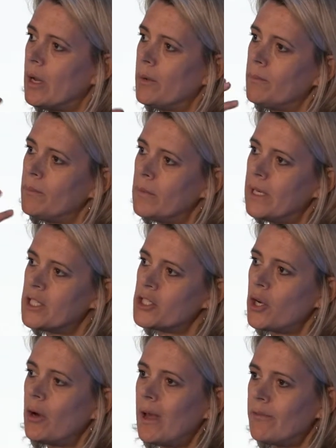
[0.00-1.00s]
we can
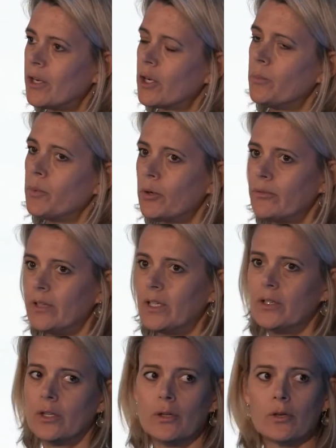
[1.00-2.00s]
demonstrate that
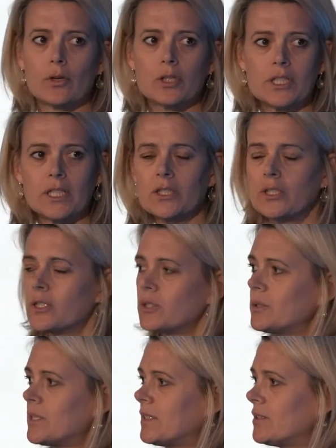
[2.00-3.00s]
people
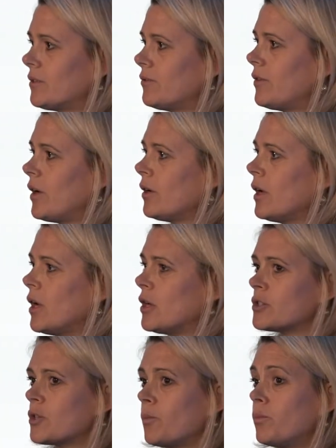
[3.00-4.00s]
who
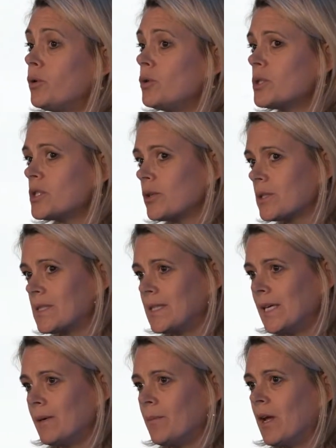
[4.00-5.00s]
are looking for
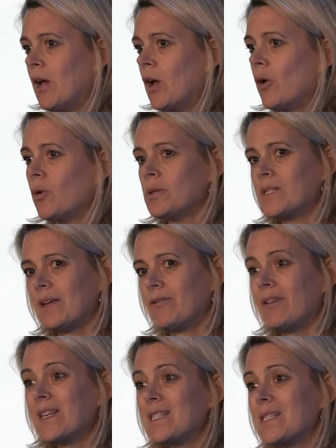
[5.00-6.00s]
strong
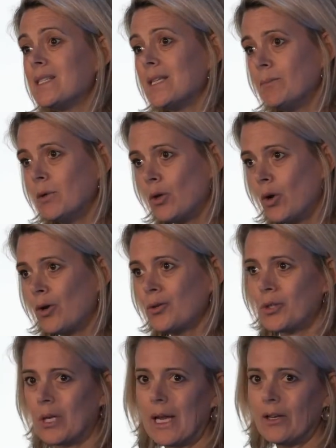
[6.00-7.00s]
sensations are very
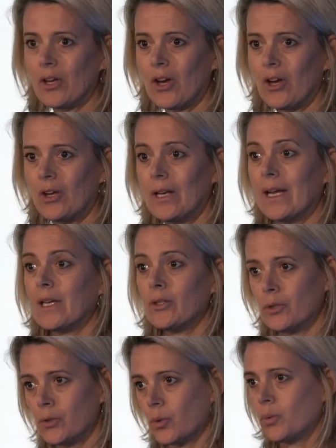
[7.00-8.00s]
sensitive to the
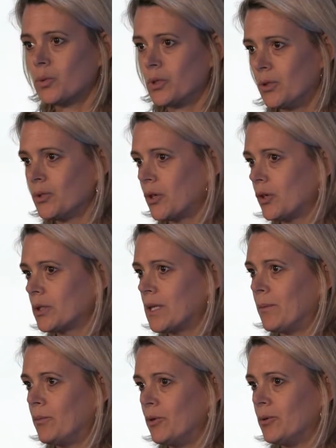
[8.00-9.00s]
stimulating impact
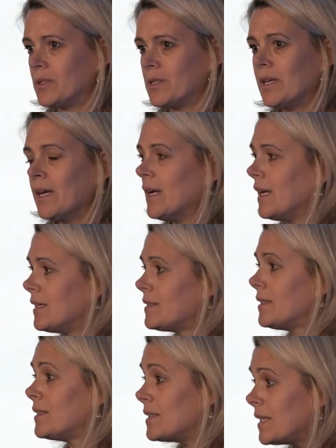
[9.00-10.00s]
of alcohol
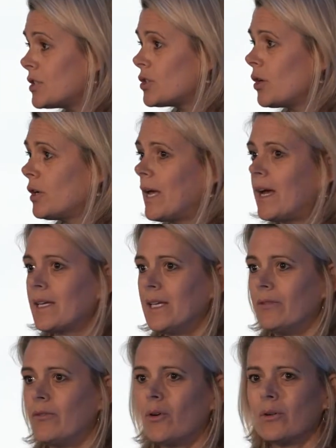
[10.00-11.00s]
and drug abuse.
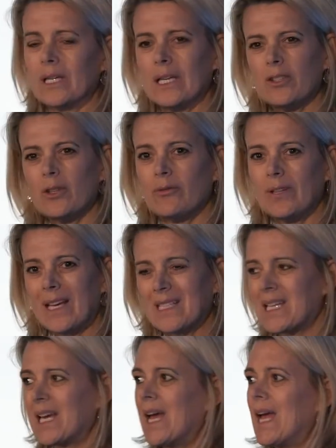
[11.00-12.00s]
And it is these
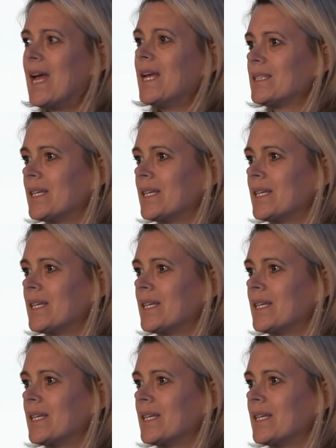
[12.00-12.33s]
people